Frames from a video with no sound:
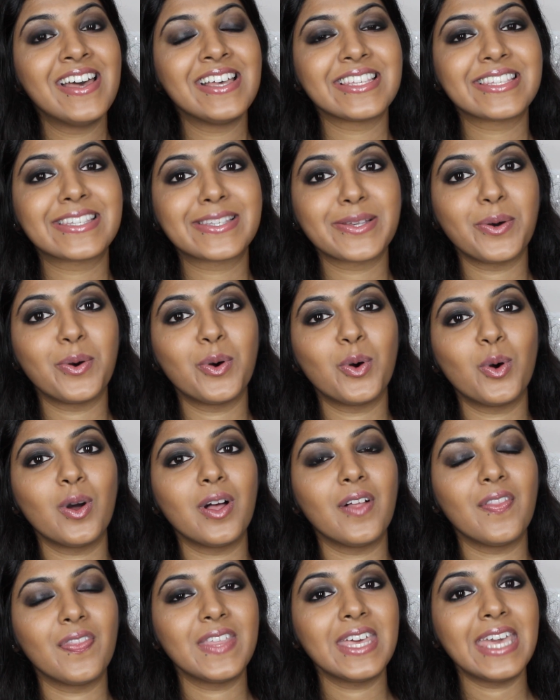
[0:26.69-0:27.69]

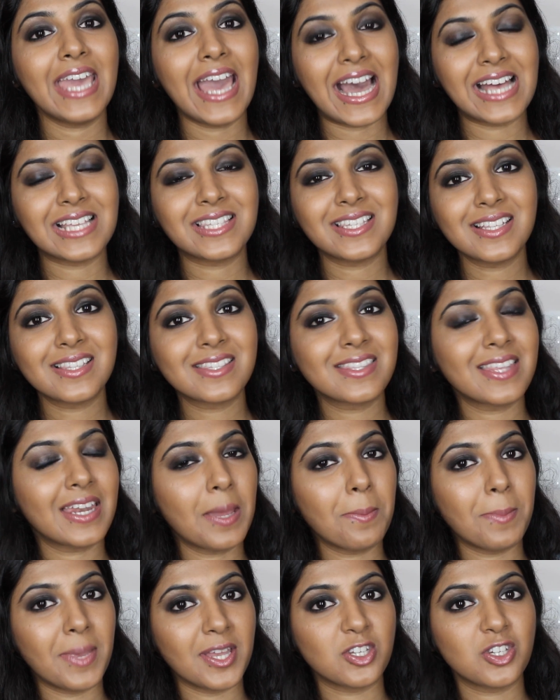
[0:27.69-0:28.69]
So the acids that
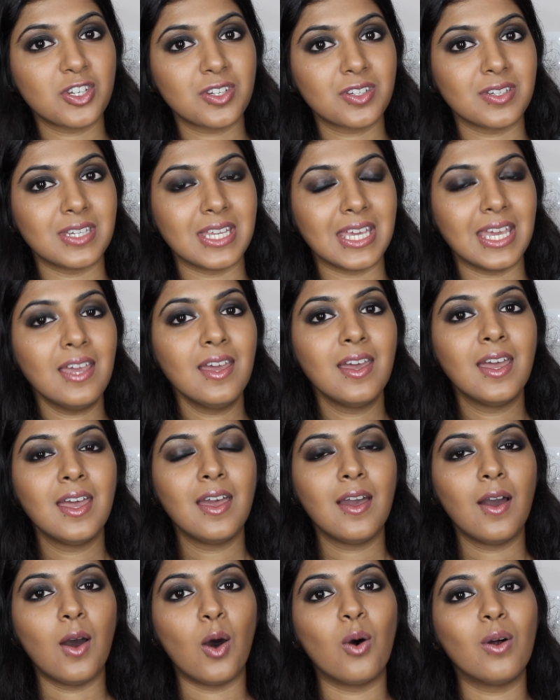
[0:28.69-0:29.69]
I mentioned today
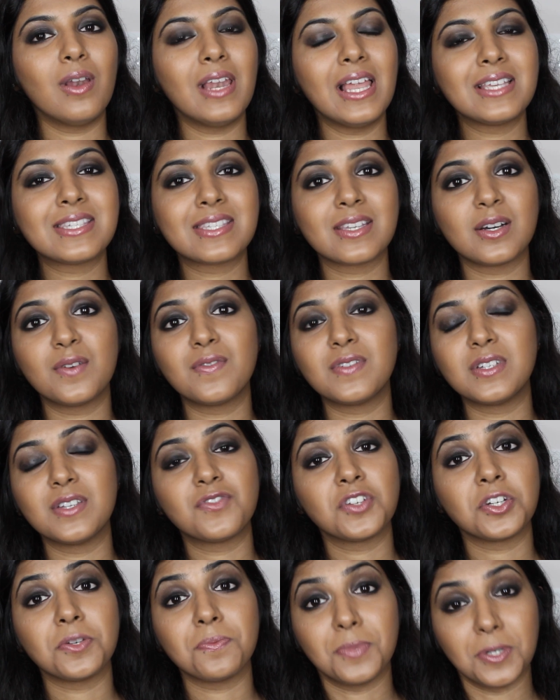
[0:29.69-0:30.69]
all serve
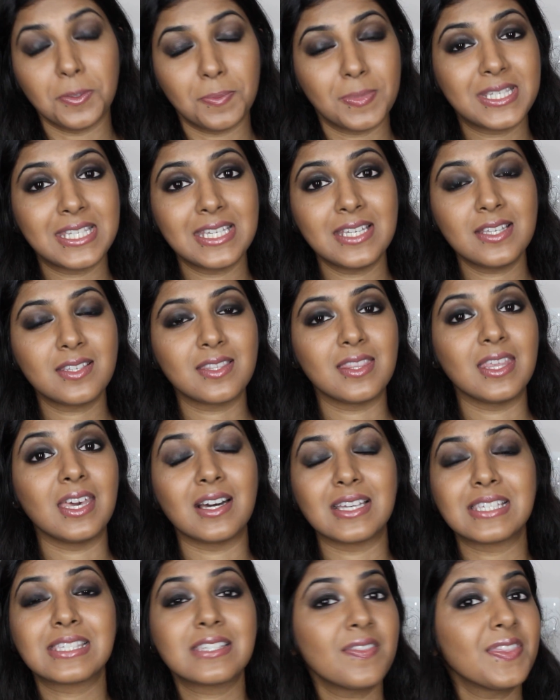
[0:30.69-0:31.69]
different purposes. They
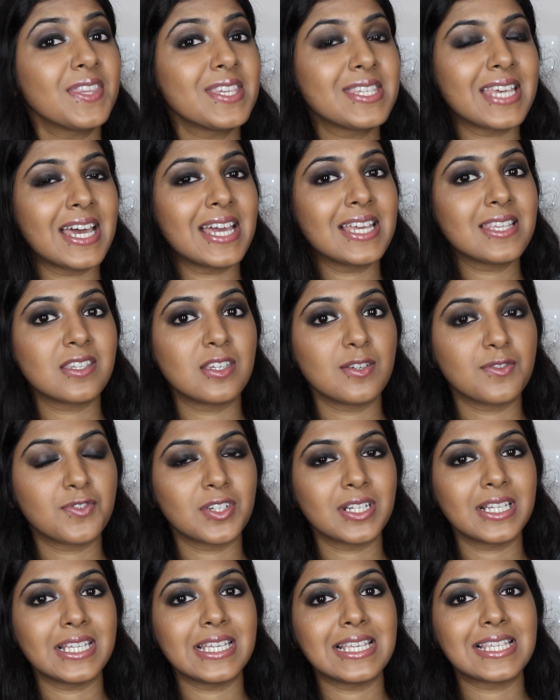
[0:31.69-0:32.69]
are synthesized
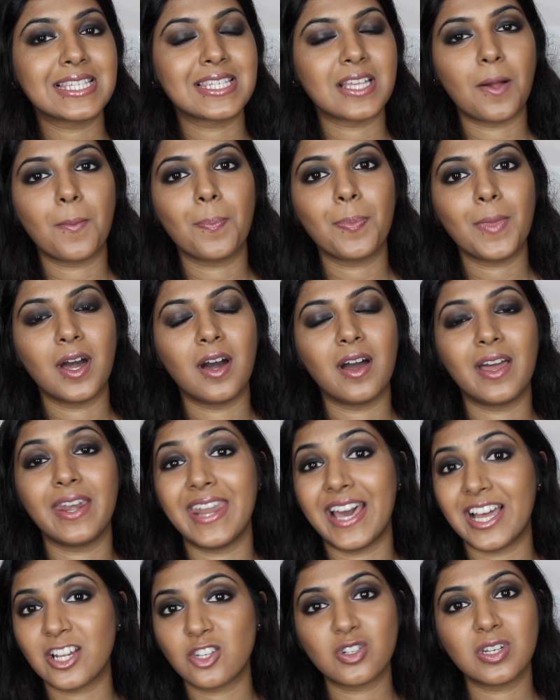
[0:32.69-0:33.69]
differently. Some are
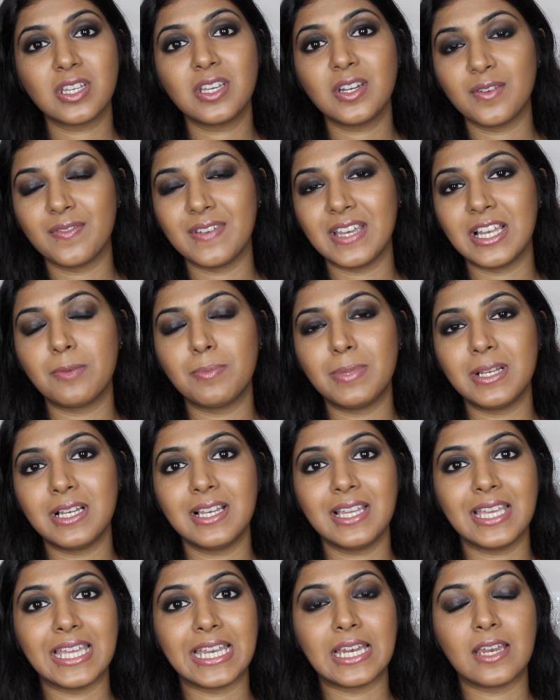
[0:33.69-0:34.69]
naturally
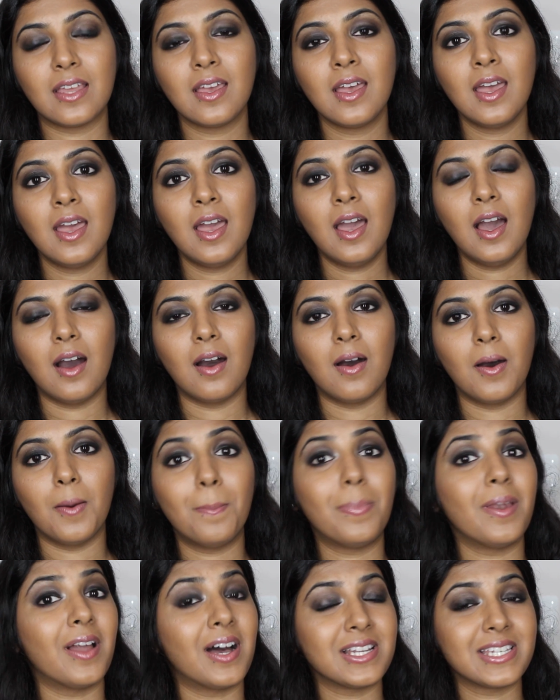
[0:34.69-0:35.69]
available in
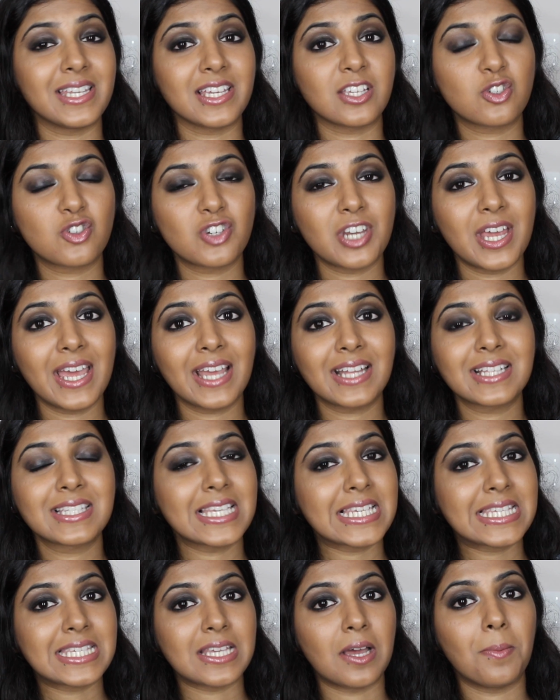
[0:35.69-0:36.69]
plant
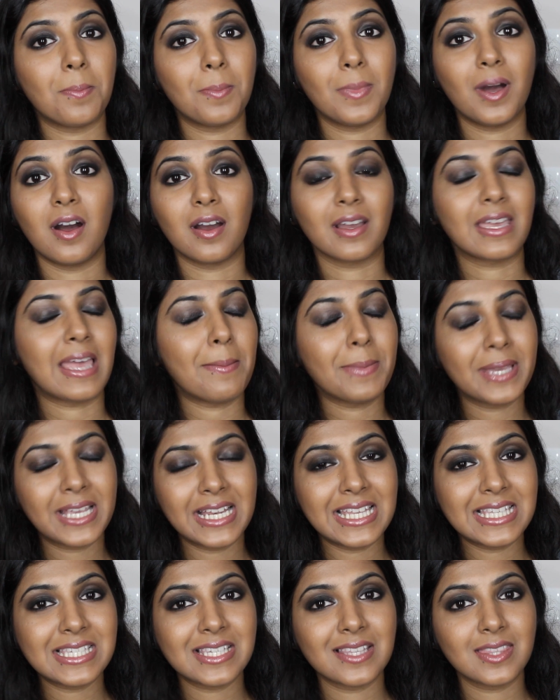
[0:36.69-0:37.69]
extracts, some are
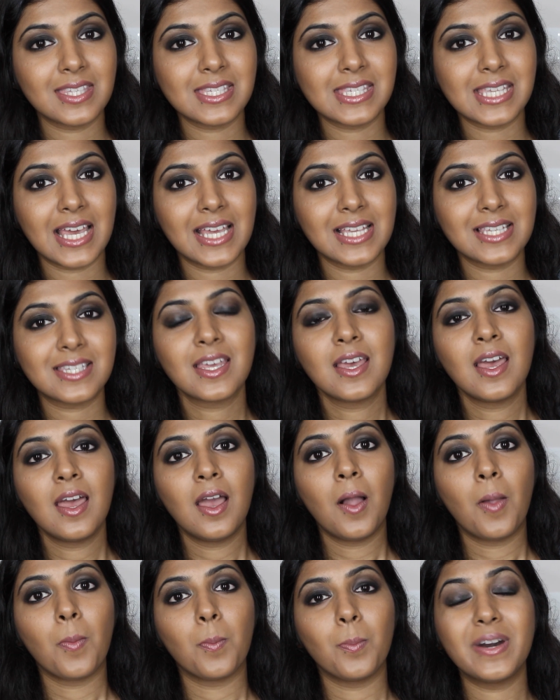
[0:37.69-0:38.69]
chemically synthesized,
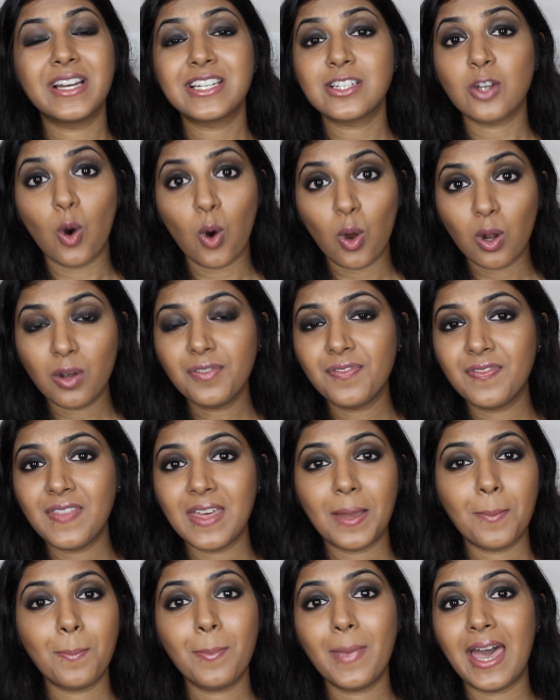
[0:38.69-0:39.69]
but all of
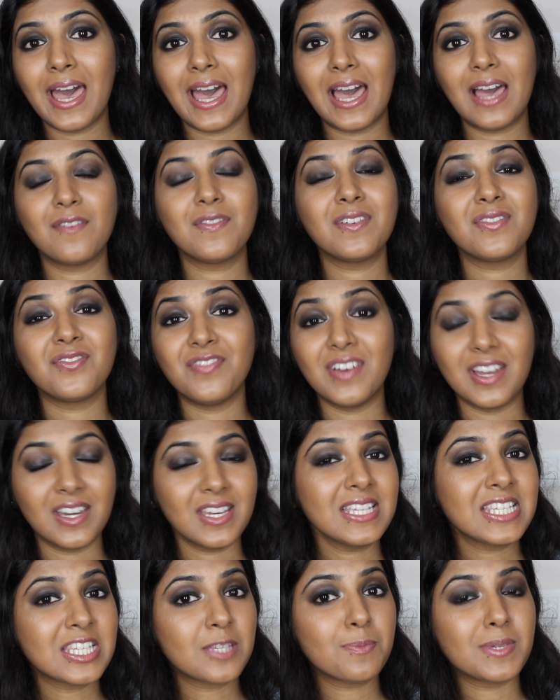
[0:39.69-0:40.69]
them have
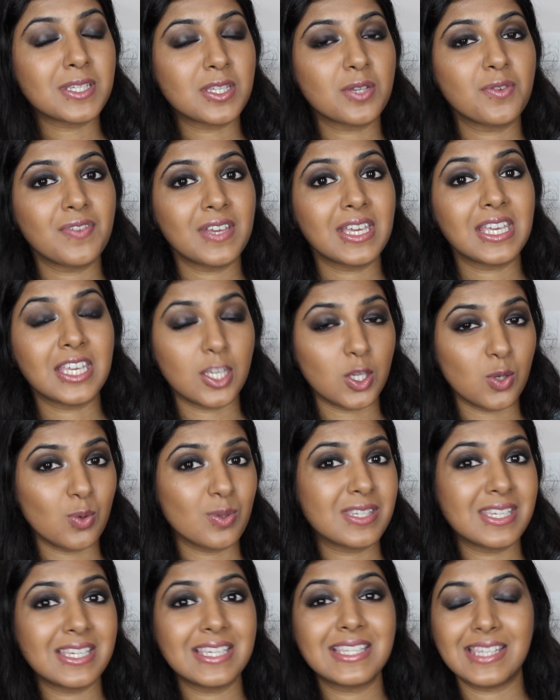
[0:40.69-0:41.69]
very specific
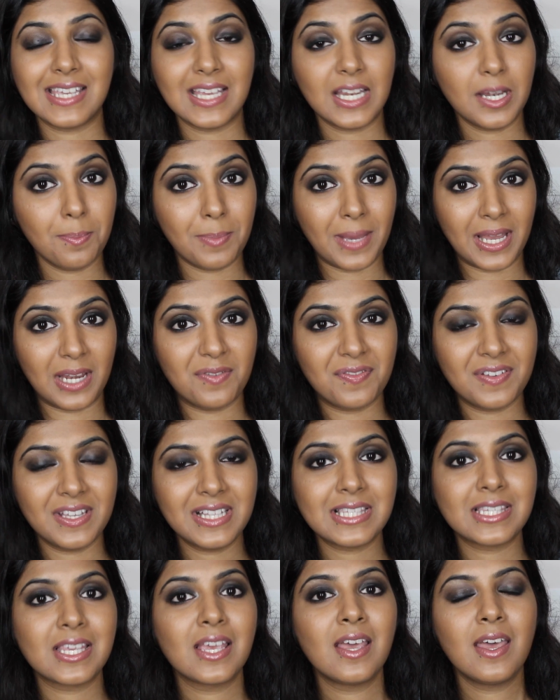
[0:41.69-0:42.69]
uses and
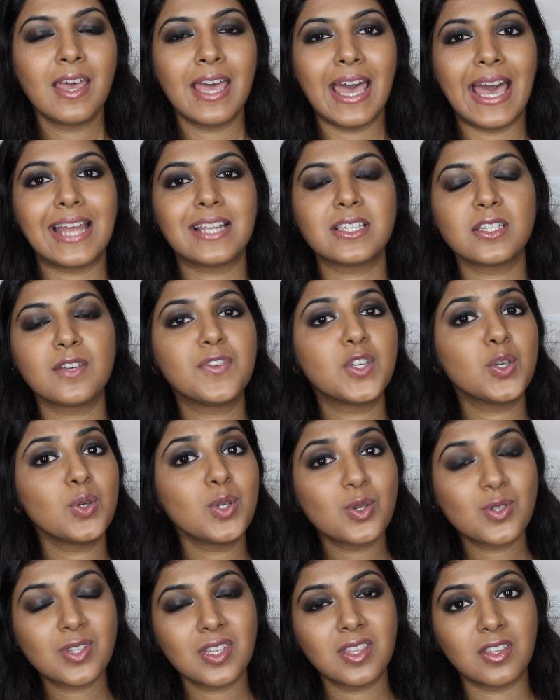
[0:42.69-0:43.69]
benefits, and if you
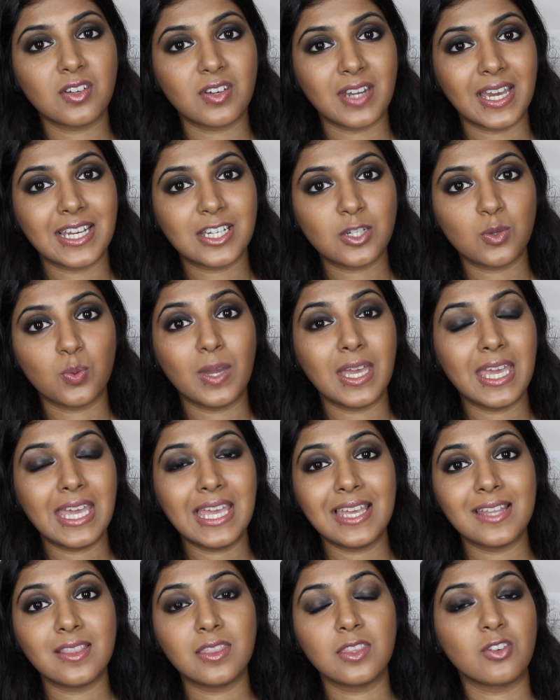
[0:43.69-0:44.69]
use it the right way
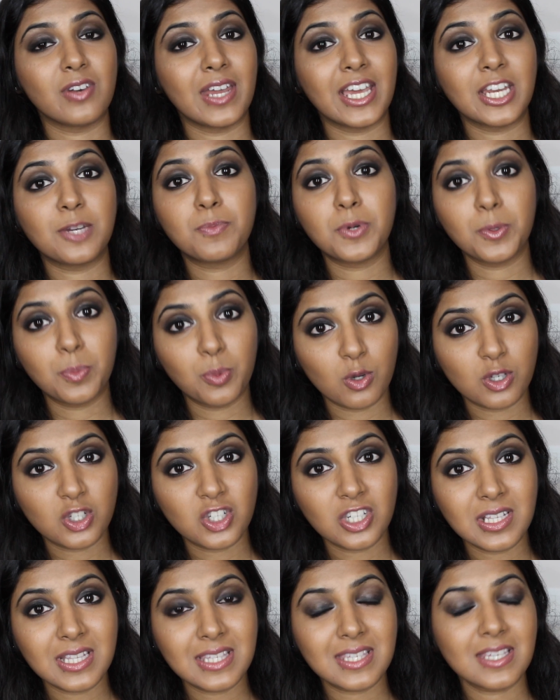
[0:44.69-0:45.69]
in the right
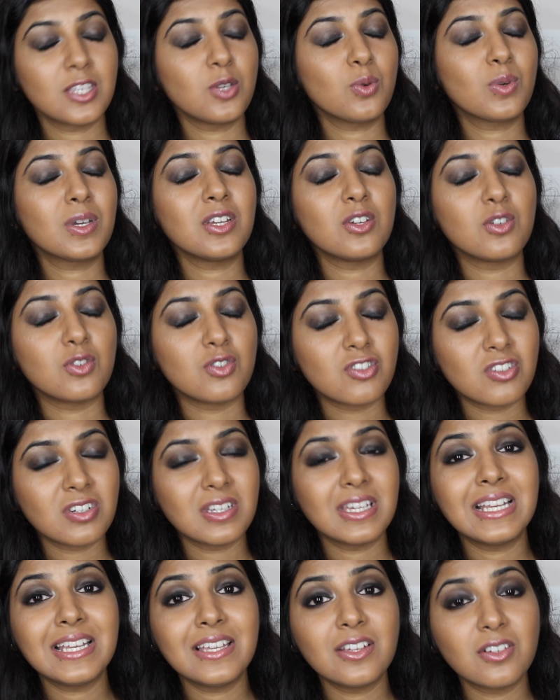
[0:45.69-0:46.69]
proportions, you can
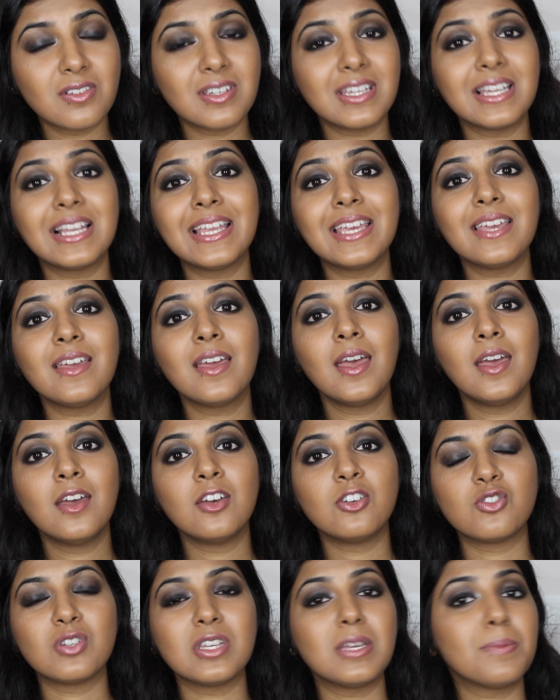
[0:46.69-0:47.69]
really
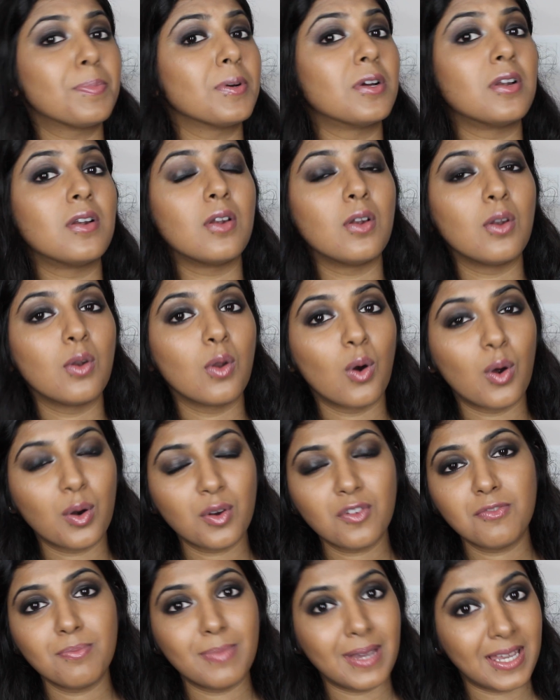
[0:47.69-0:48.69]
reap a lot
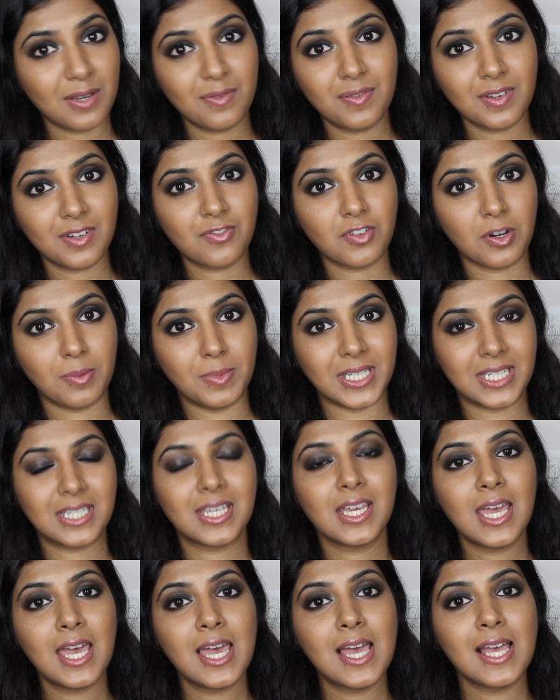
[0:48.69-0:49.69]
of benefit from it.